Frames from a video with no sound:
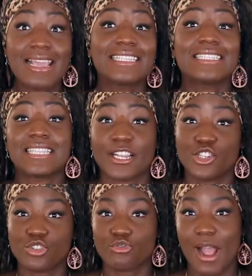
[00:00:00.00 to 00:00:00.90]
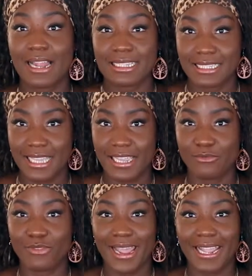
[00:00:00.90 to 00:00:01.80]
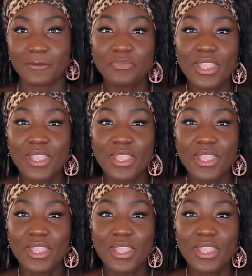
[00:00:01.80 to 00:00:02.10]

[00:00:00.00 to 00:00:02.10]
sexuality, right?